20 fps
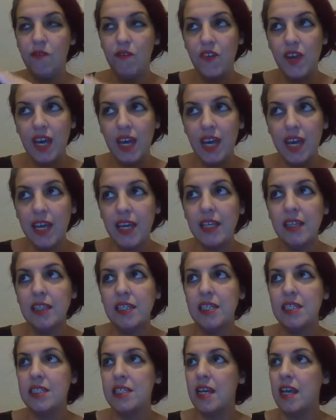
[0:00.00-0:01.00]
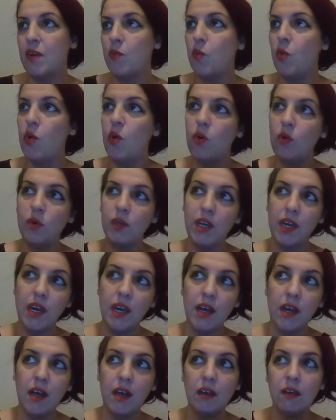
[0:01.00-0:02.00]
vaguely said, well,
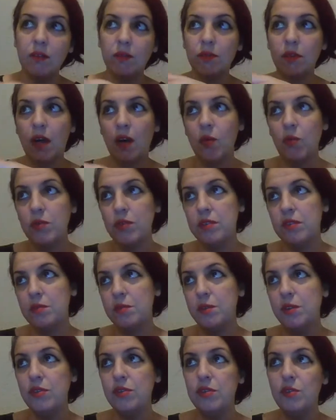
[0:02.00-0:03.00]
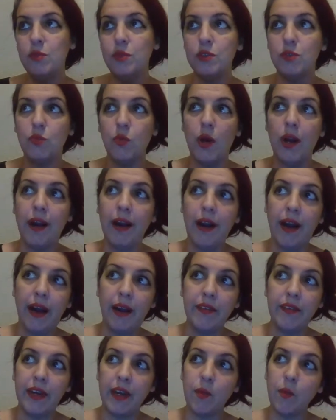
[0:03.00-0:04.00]
yeah, there was one
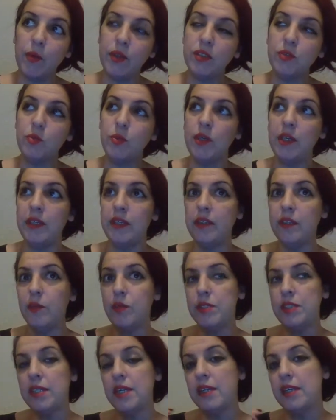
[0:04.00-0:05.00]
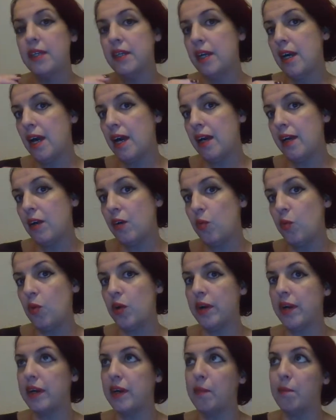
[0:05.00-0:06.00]
guy that I was with and there was another guy who
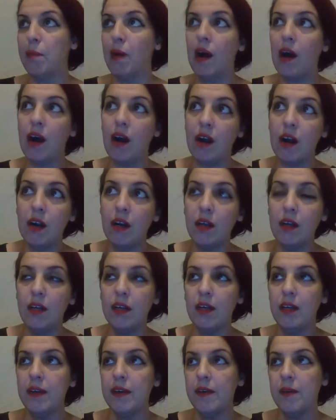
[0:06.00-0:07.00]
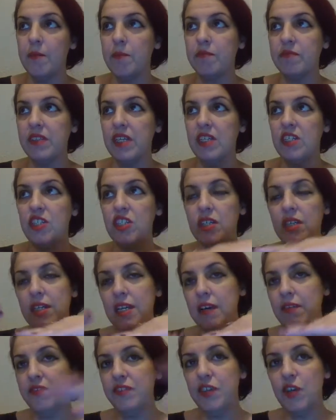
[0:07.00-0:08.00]
worked in a bar. She
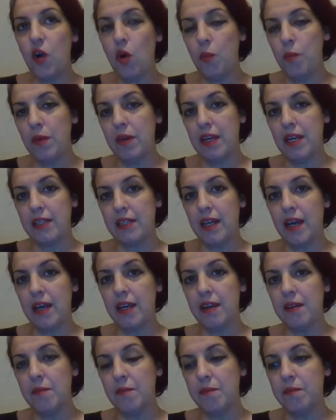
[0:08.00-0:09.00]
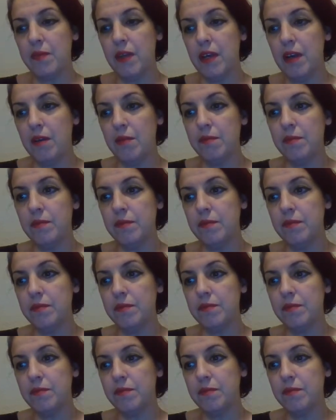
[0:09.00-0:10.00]
left it open like that.
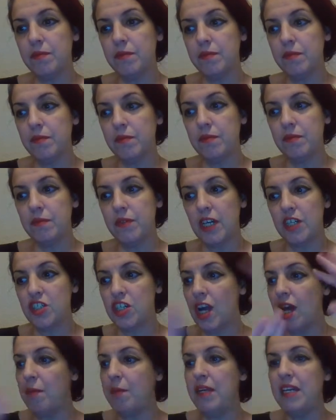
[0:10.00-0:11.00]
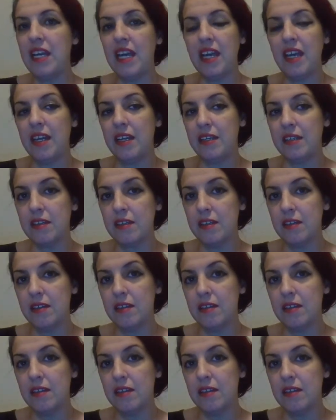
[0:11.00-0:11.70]
That should have been it.